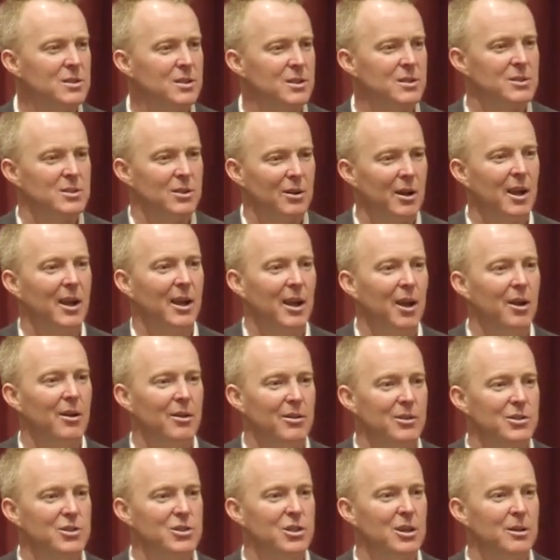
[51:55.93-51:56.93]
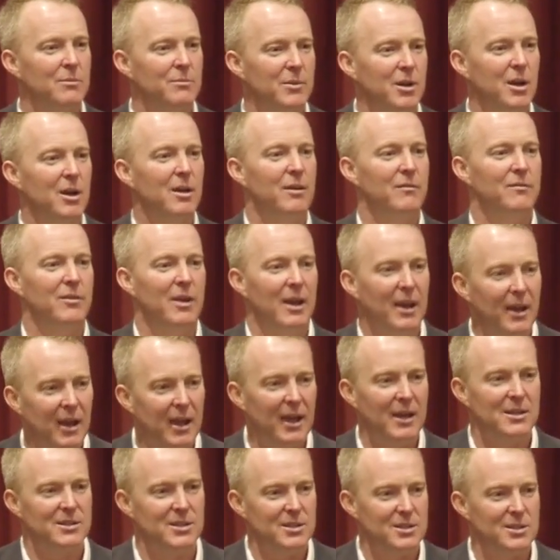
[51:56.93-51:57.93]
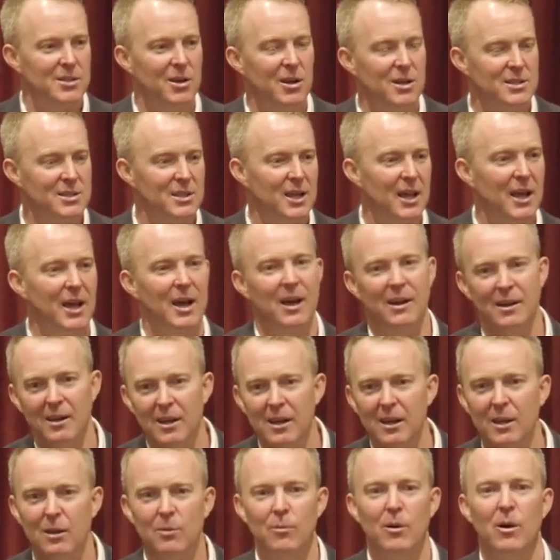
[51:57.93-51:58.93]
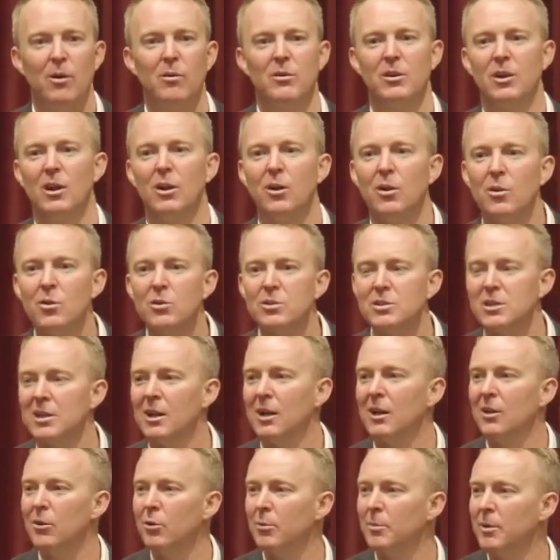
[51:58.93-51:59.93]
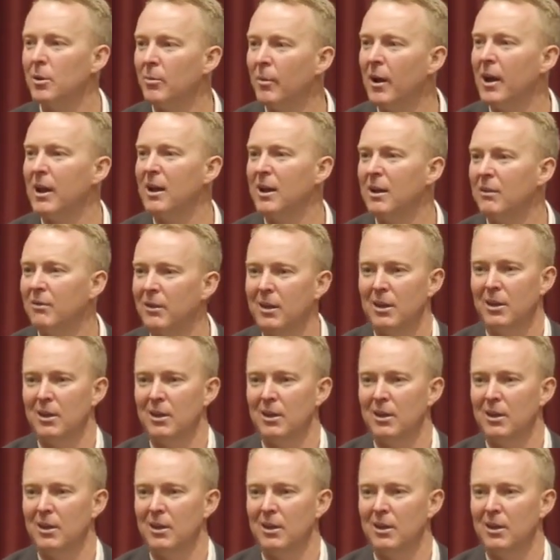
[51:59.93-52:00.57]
it's sort of like going to the gym, you know, if you're exercising hard and eating well and you're losing a little bit of weight here and there,